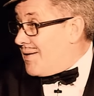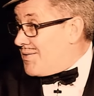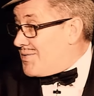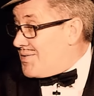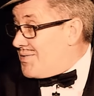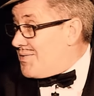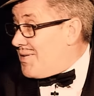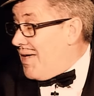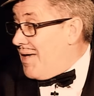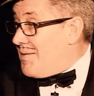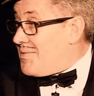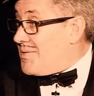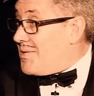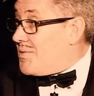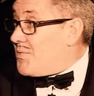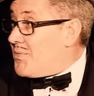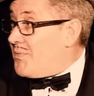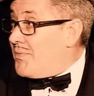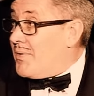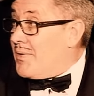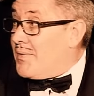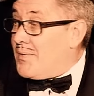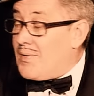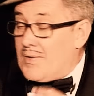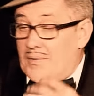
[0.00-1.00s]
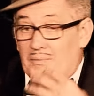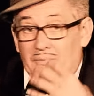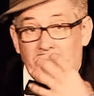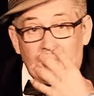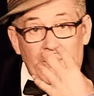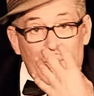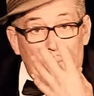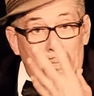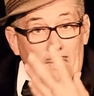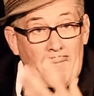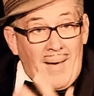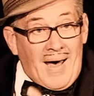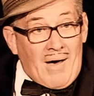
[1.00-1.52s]
exercises for
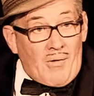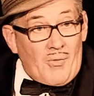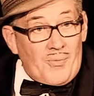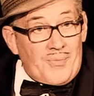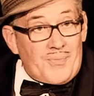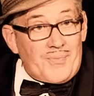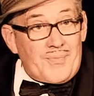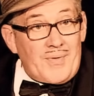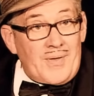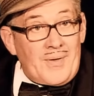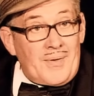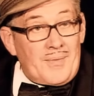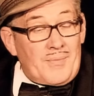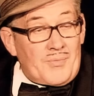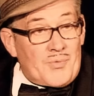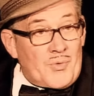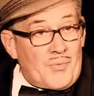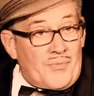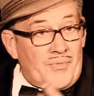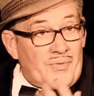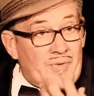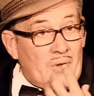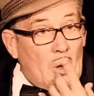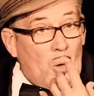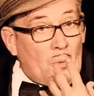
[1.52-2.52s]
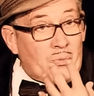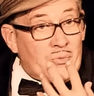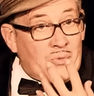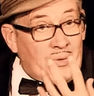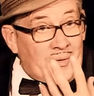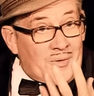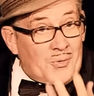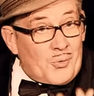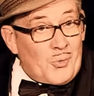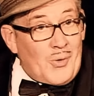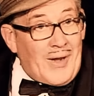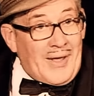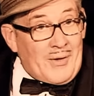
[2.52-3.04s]
the mouth, to the
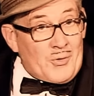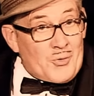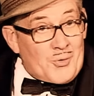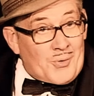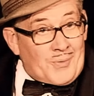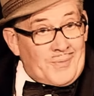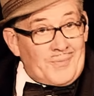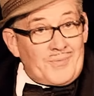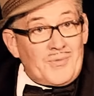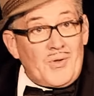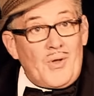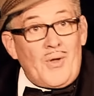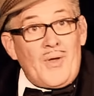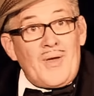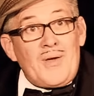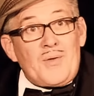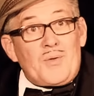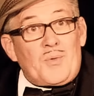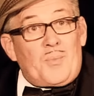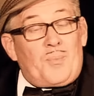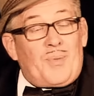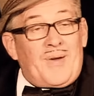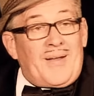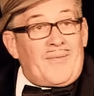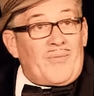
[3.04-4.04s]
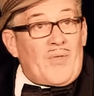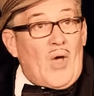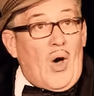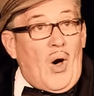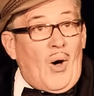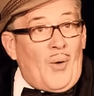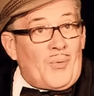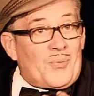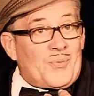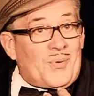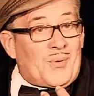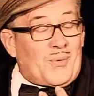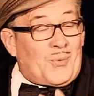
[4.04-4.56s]
articulation, to bring the
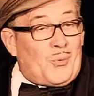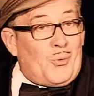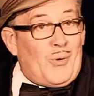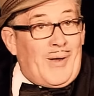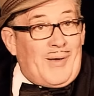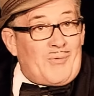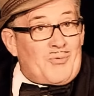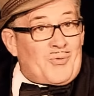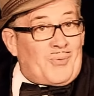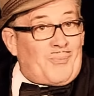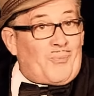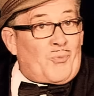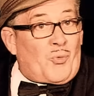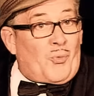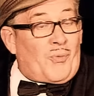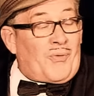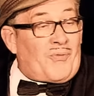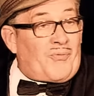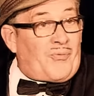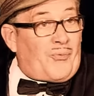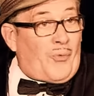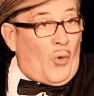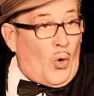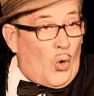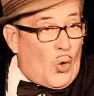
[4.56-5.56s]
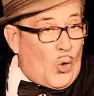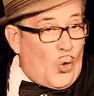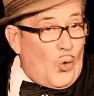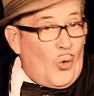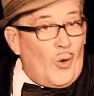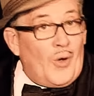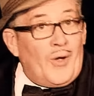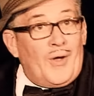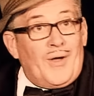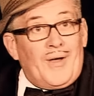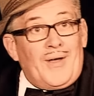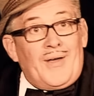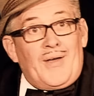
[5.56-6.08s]
articulation to the fore,
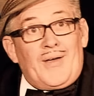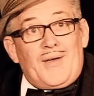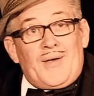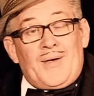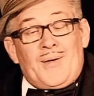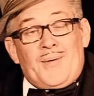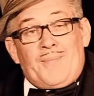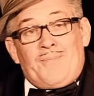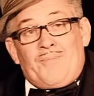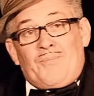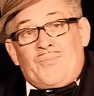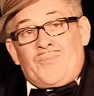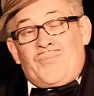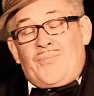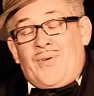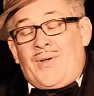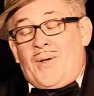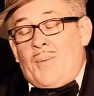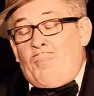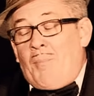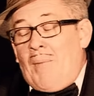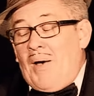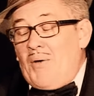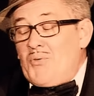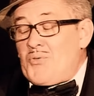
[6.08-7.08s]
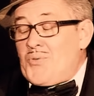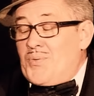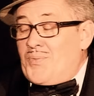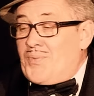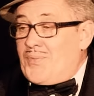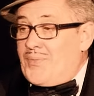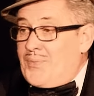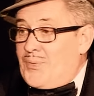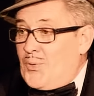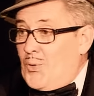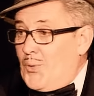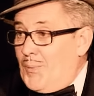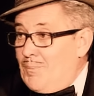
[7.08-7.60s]
very much to the
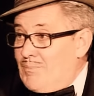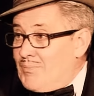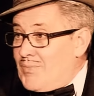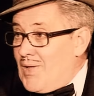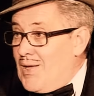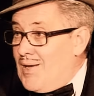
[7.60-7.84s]
fore.